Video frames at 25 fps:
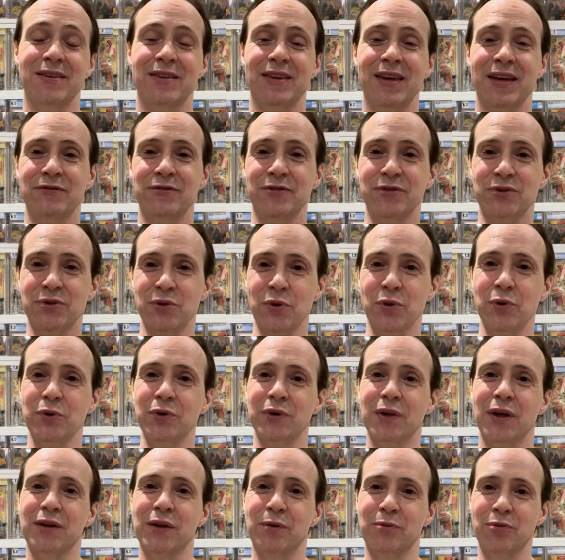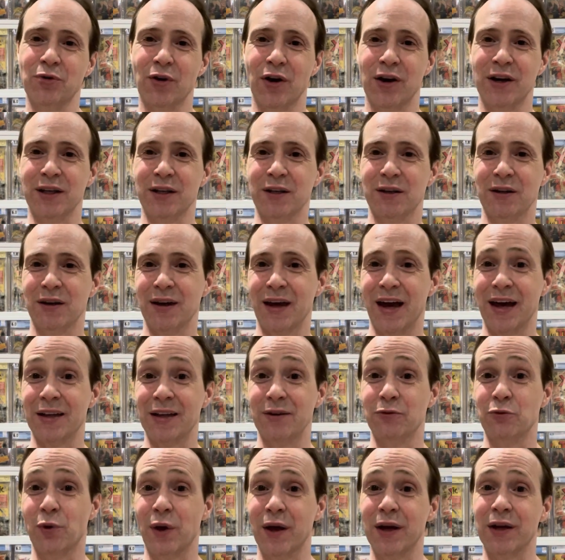they've sold the product
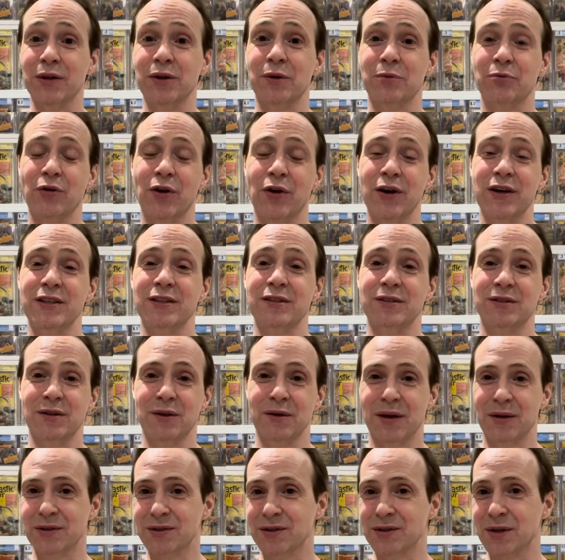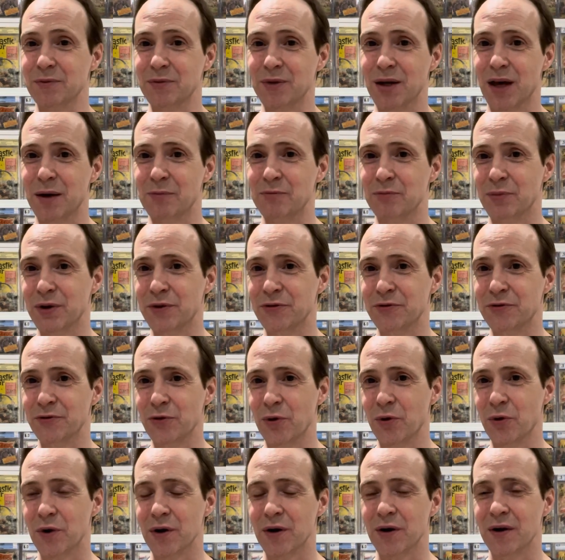at regular price sometime
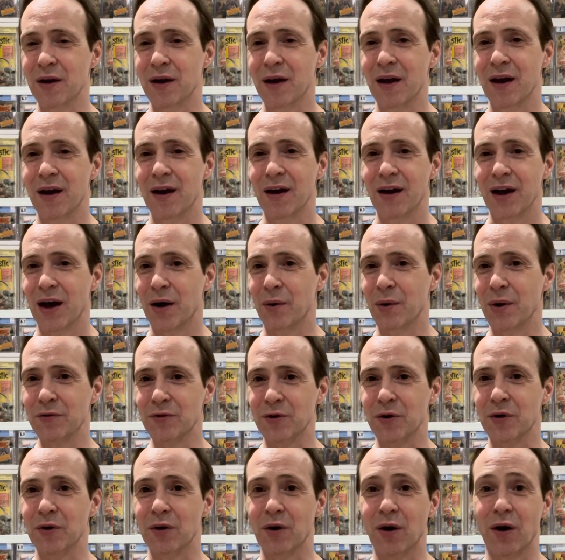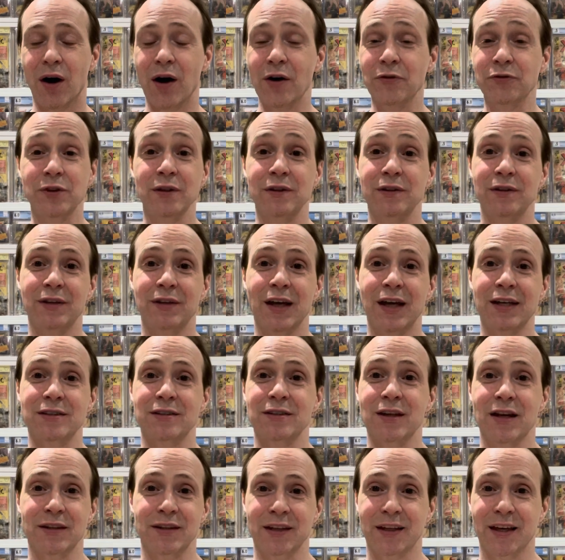before. However, often that's
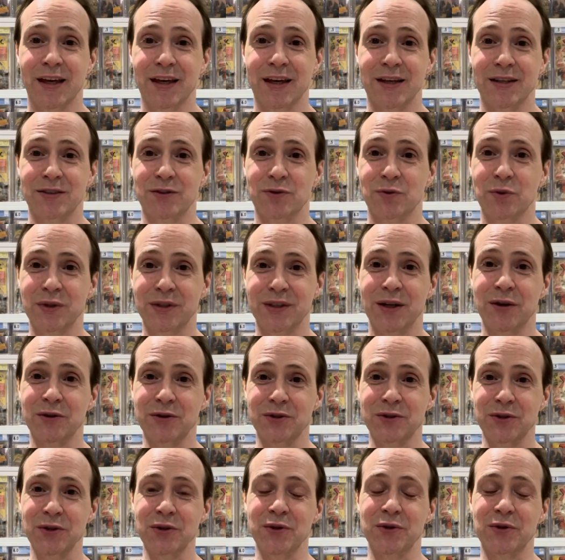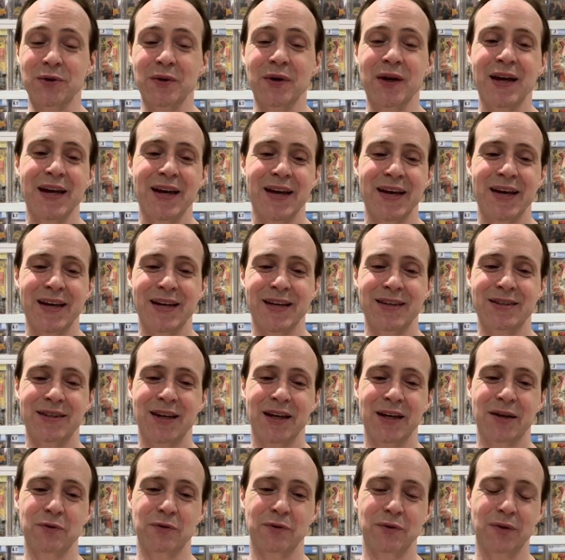not the case. What they'll do is
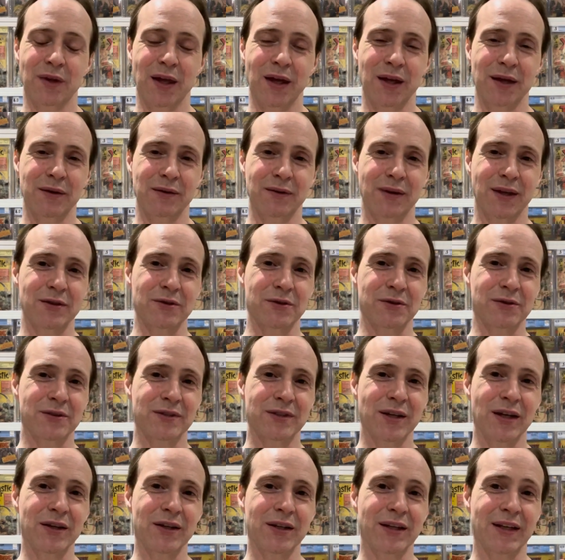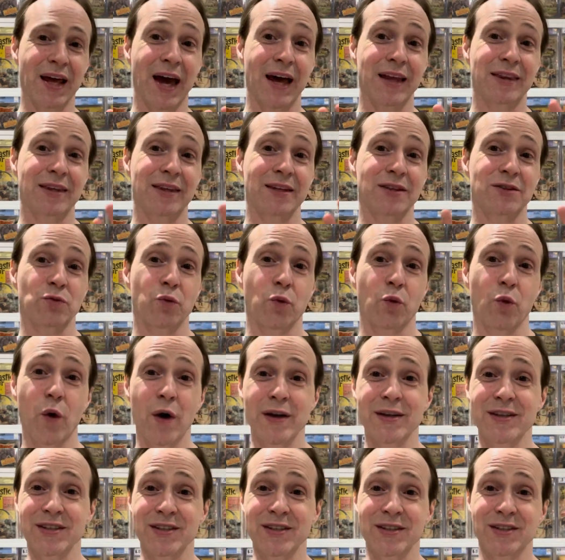they'll sell it at this
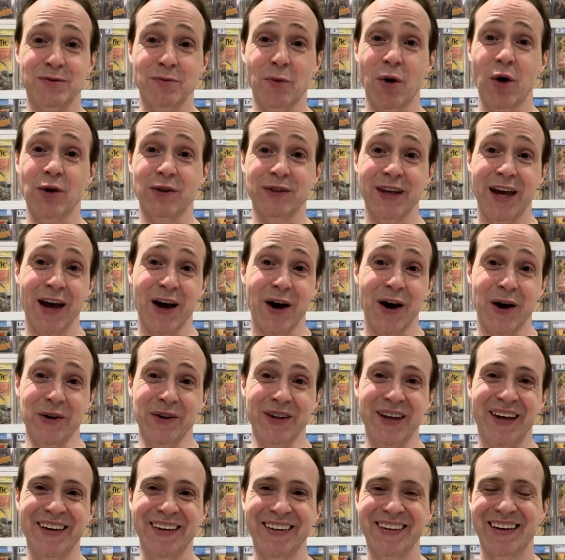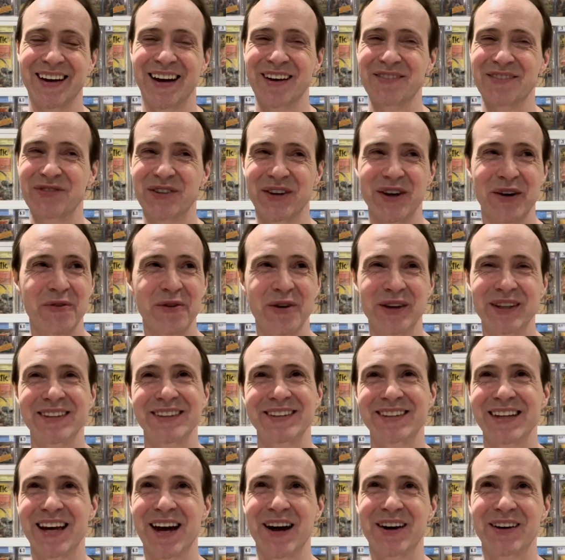one small town. I forgot what the
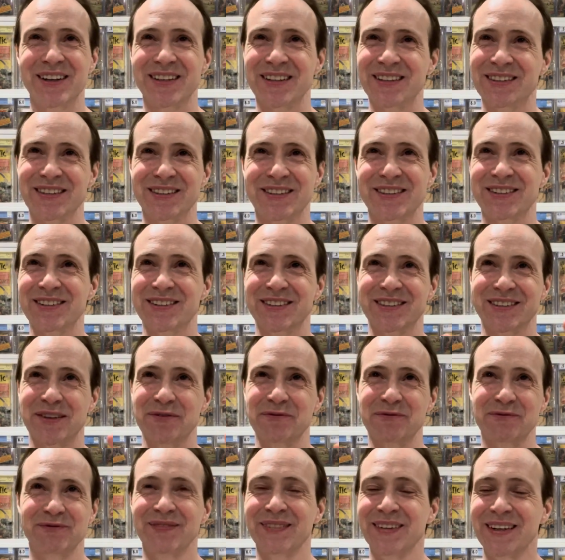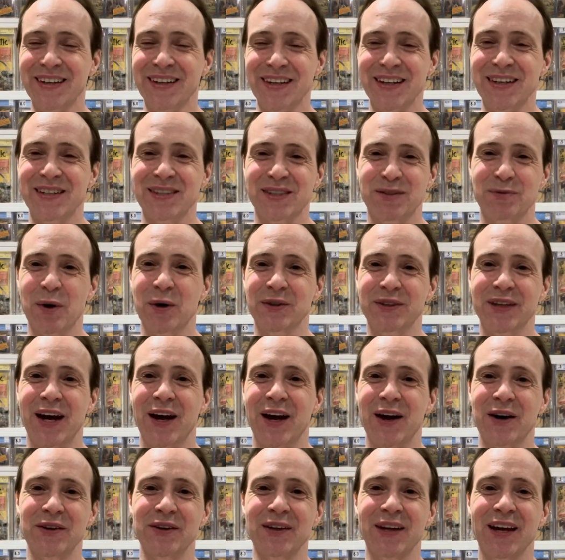town is. It's just some small
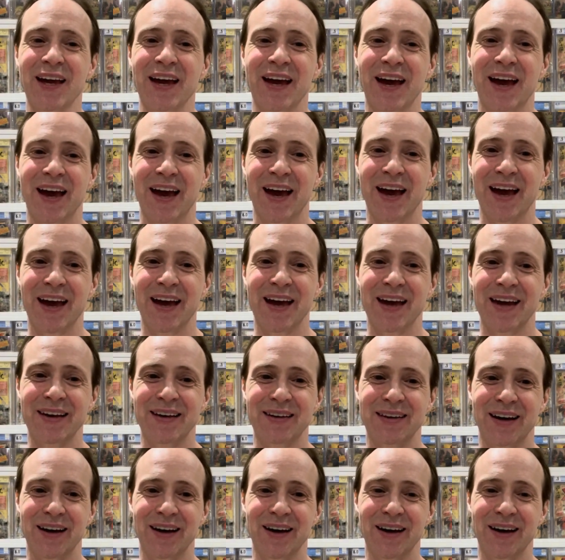town. And